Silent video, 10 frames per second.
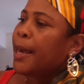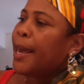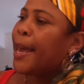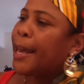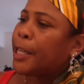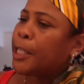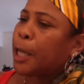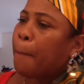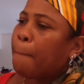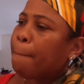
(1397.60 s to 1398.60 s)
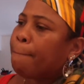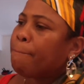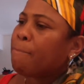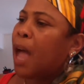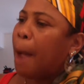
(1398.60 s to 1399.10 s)
And
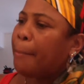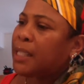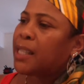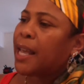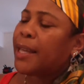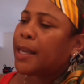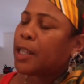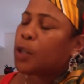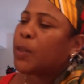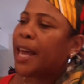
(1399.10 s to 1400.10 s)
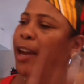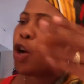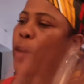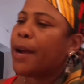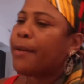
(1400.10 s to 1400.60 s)
I'm going to say this, with that
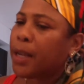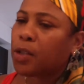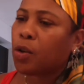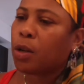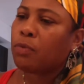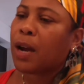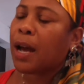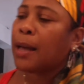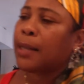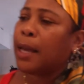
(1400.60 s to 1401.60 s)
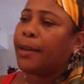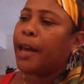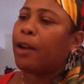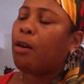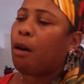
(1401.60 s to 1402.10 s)
Aquarius on the rise and
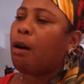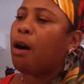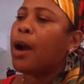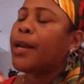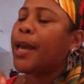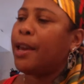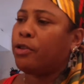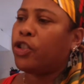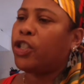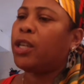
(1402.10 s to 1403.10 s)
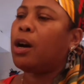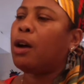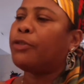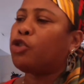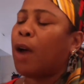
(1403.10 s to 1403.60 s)
that hard energy
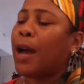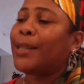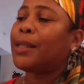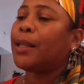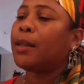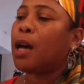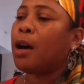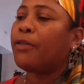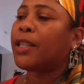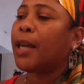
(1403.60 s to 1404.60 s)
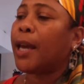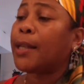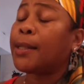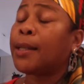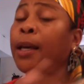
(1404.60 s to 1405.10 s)
of trying to love a
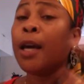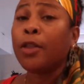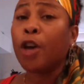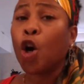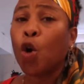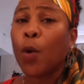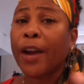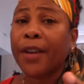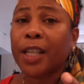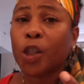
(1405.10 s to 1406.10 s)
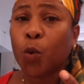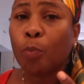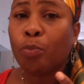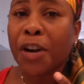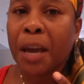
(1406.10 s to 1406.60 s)
Cancer, the Aquarius
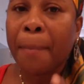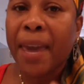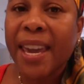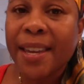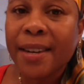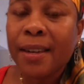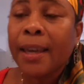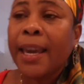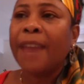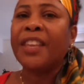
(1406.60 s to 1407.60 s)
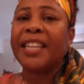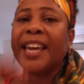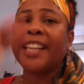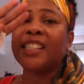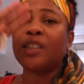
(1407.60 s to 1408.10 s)
will bring them in and the
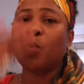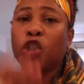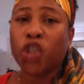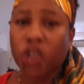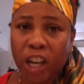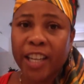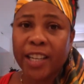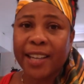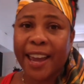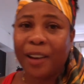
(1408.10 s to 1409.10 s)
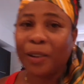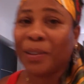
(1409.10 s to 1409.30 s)
Cancer will shut it down.